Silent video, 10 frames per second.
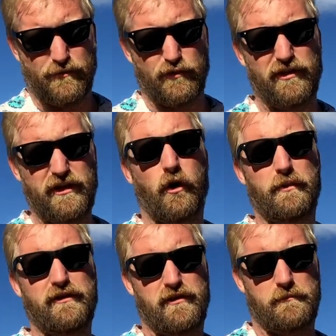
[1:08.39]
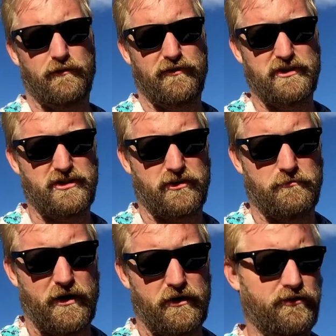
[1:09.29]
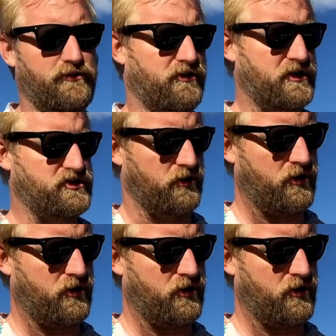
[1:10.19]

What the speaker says: really opens up your vision compared to a traditional